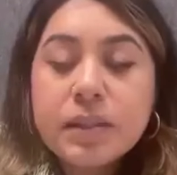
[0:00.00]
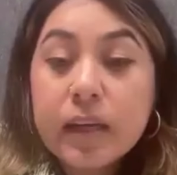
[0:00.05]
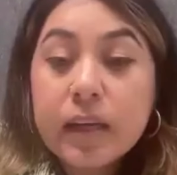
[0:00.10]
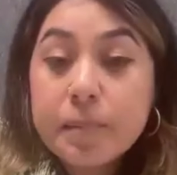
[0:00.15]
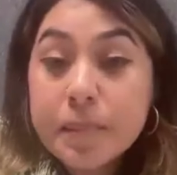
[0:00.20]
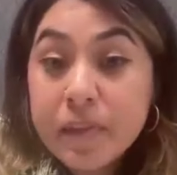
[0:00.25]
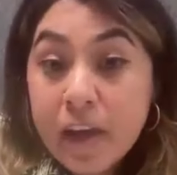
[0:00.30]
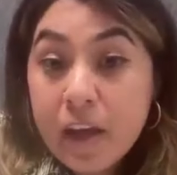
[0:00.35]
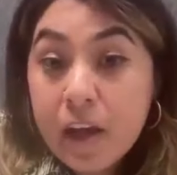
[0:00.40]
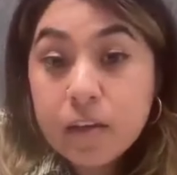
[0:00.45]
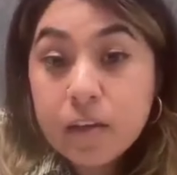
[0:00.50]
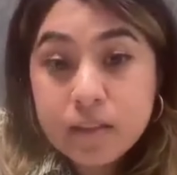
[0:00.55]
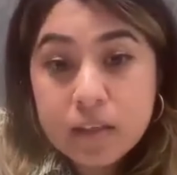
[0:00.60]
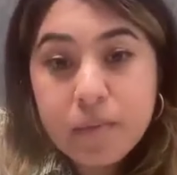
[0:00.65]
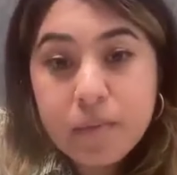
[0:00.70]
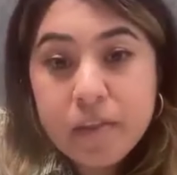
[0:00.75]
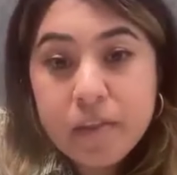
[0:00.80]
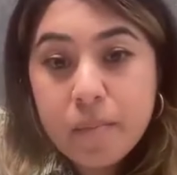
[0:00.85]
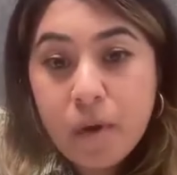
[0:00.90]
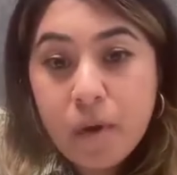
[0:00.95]

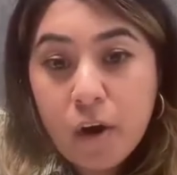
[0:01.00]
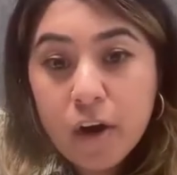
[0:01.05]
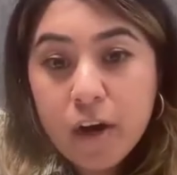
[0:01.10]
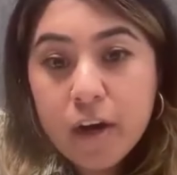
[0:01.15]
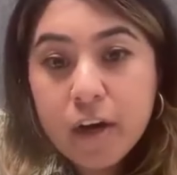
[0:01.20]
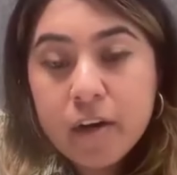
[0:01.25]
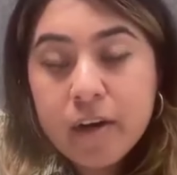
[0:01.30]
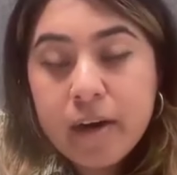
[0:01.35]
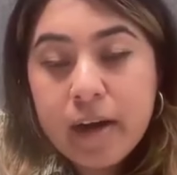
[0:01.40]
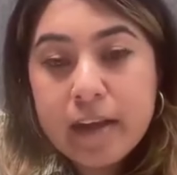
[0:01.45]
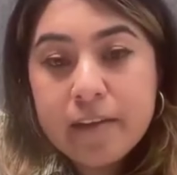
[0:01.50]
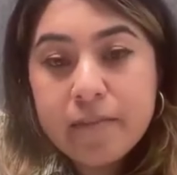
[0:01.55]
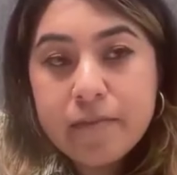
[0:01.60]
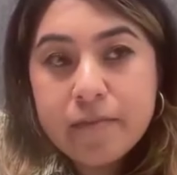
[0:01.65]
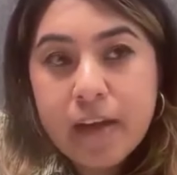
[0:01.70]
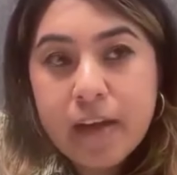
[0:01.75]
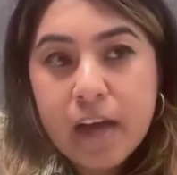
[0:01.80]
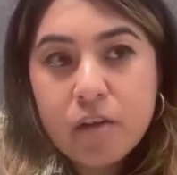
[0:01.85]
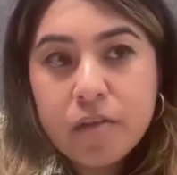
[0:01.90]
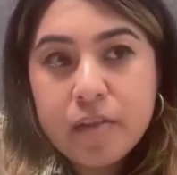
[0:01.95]
of them are. I
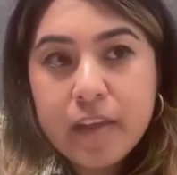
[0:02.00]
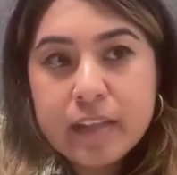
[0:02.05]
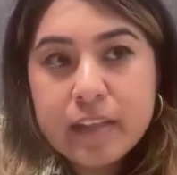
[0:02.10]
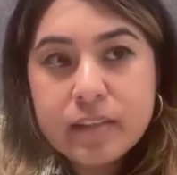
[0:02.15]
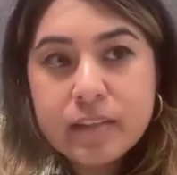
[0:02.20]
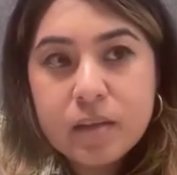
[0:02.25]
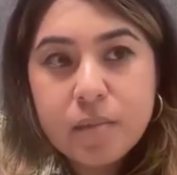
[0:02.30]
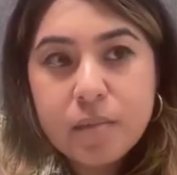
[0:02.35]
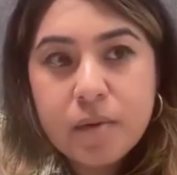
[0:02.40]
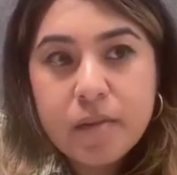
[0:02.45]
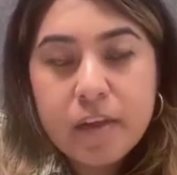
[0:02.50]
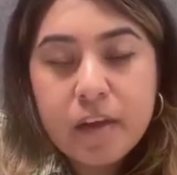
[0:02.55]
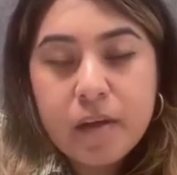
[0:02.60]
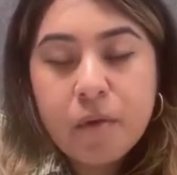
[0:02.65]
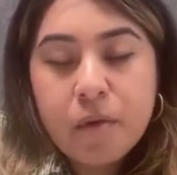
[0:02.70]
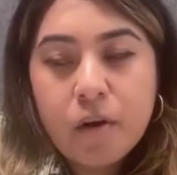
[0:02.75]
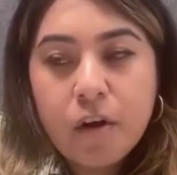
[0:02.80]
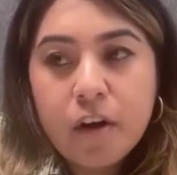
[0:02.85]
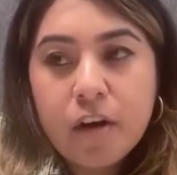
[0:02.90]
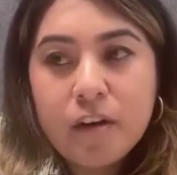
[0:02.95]
found that some of them
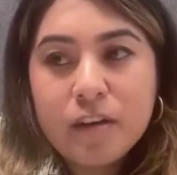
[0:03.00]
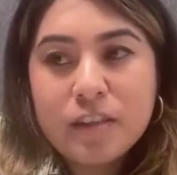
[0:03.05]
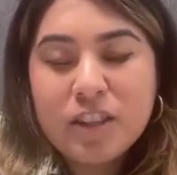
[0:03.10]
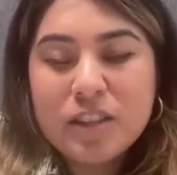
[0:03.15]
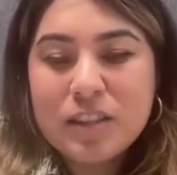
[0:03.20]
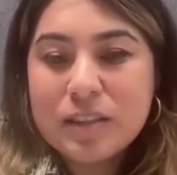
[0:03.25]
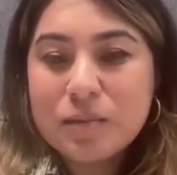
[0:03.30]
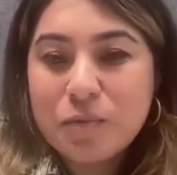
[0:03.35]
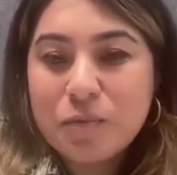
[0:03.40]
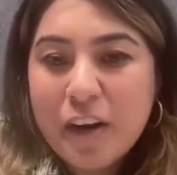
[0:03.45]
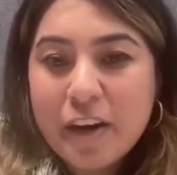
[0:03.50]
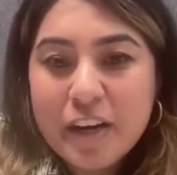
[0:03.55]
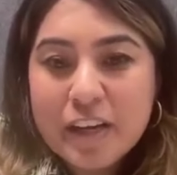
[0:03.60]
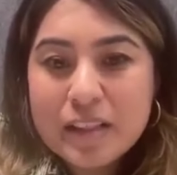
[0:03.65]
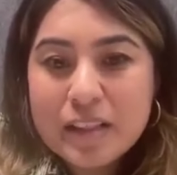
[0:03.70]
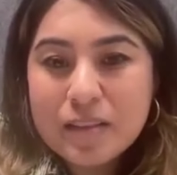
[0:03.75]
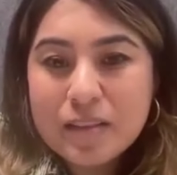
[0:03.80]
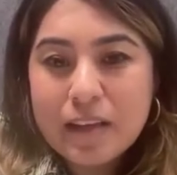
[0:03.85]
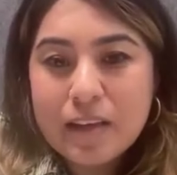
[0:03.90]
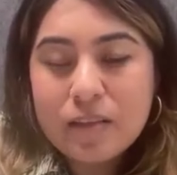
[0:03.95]
are just very,
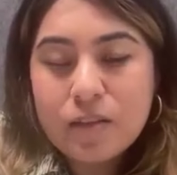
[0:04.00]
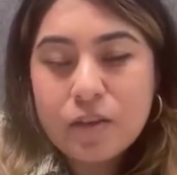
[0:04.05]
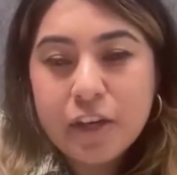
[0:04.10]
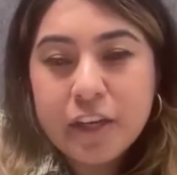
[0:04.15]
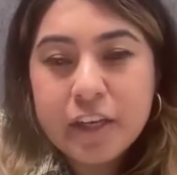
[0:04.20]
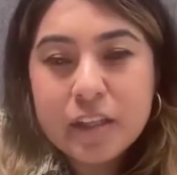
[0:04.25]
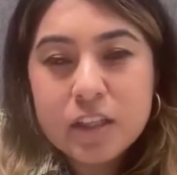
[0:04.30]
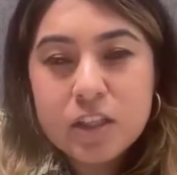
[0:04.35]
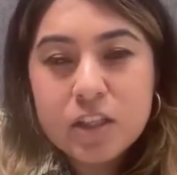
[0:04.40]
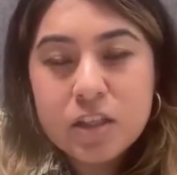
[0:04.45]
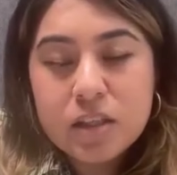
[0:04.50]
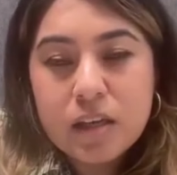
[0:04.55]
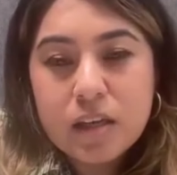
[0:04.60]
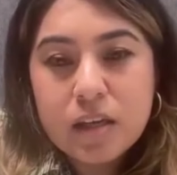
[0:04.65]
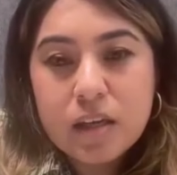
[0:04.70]
like, their English